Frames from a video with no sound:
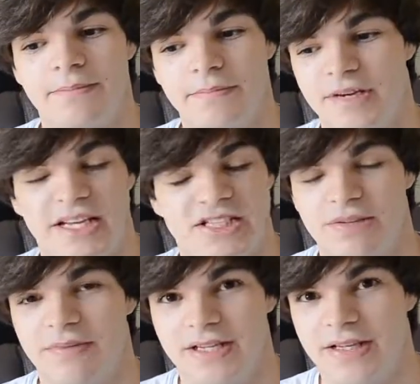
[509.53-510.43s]
But
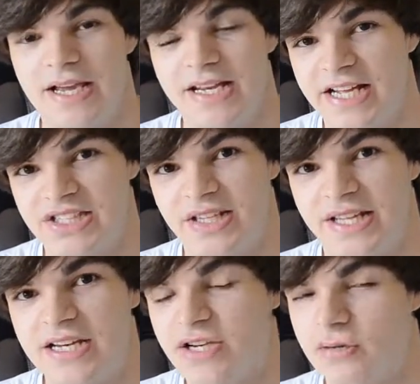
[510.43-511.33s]
in a case like
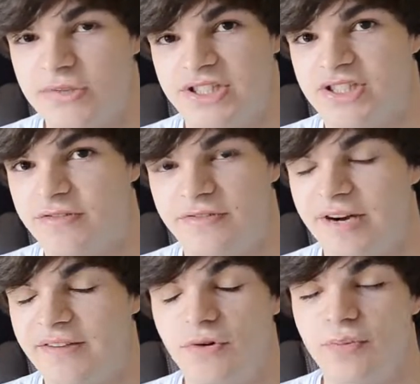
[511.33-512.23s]
that, you can always just go for
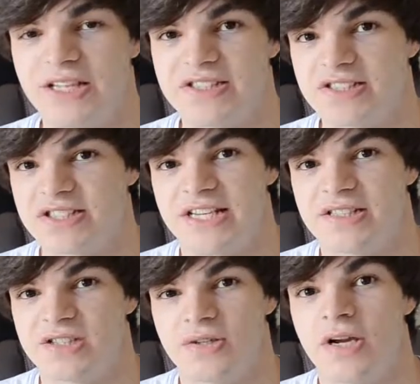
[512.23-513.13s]
rank 4 plays instead.
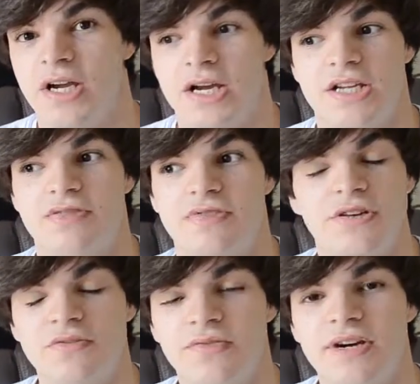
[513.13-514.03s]
So you
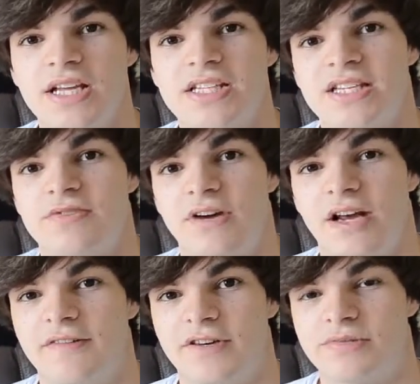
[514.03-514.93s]
don't really tend to run out
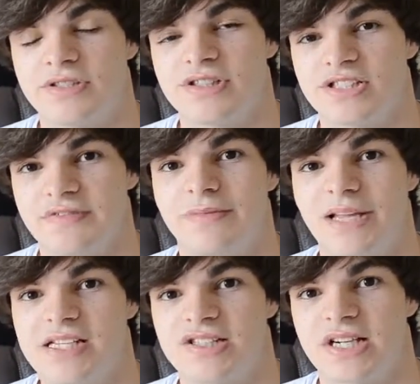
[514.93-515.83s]
of options if you
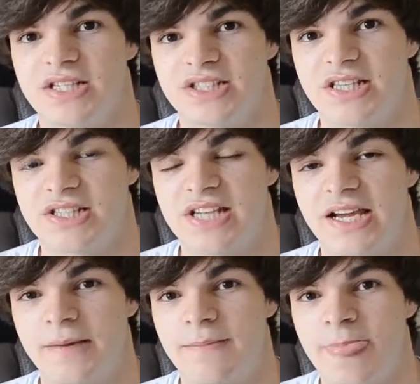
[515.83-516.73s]
play Desires in this
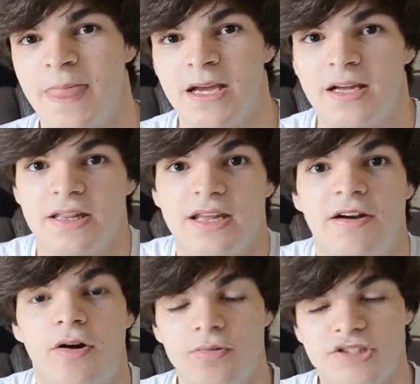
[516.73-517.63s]
deck. There
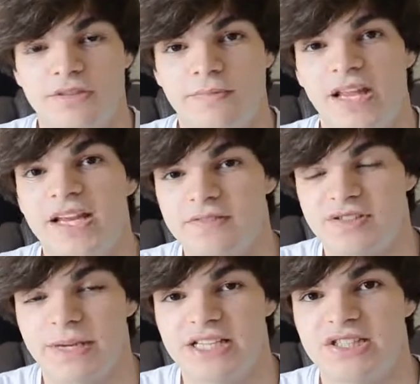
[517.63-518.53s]
are also plenty of
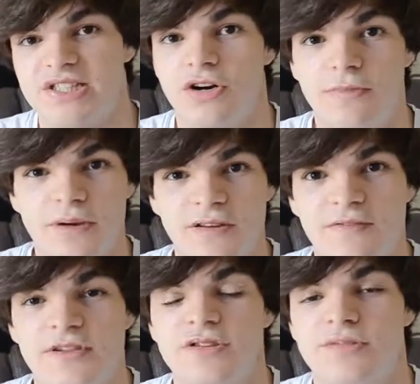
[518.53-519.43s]
spaces open
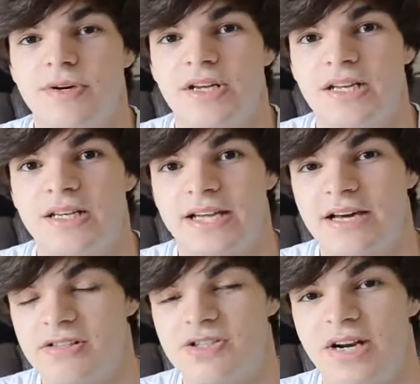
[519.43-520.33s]
for you to put in
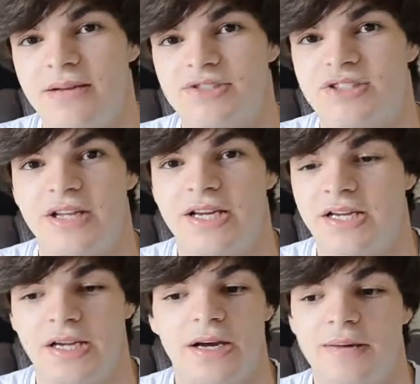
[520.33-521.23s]
counter traps like
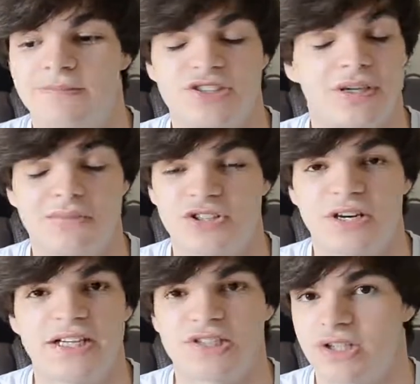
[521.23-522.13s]
Solemn
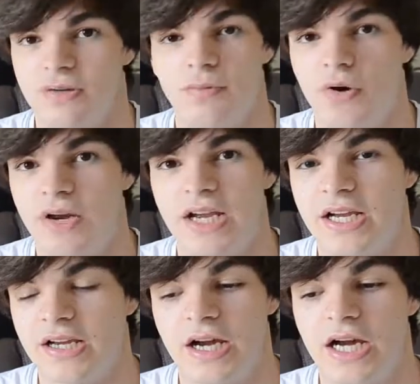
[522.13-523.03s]
Strike, Solemn
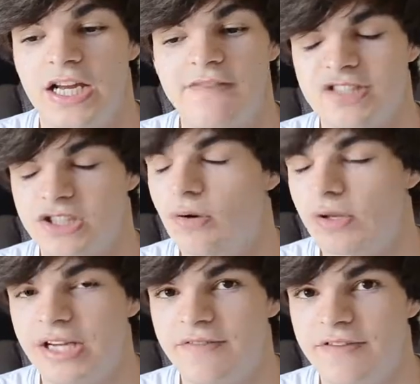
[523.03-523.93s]
Warning, even
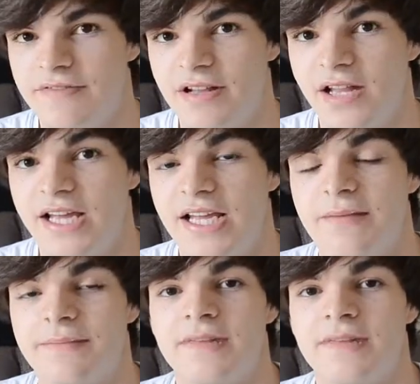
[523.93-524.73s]
Scolding if you feel like it.